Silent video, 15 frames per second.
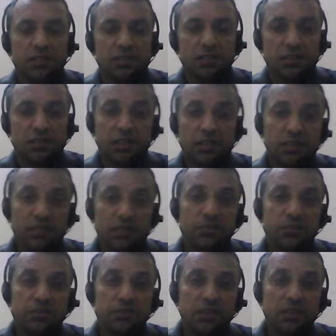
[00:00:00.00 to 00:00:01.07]
regarding
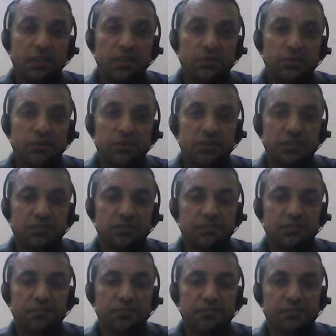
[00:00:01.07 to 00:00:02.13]
physical education.
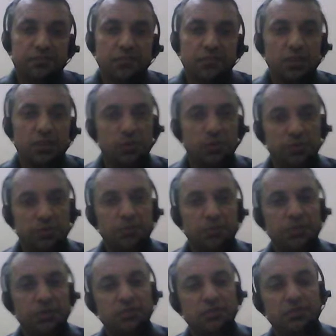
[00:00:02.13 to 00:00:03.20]
You
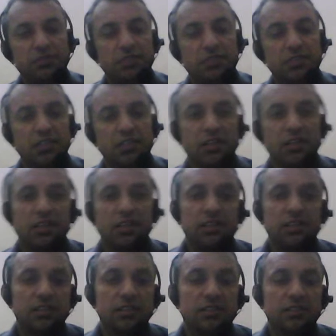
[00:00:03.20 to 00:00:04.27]
peoples are
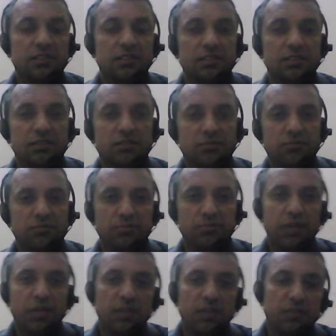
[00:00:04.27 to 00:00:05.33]

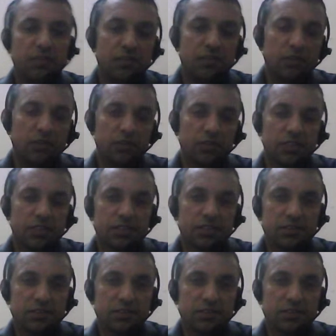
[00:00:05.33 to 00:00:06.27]
well aware about that.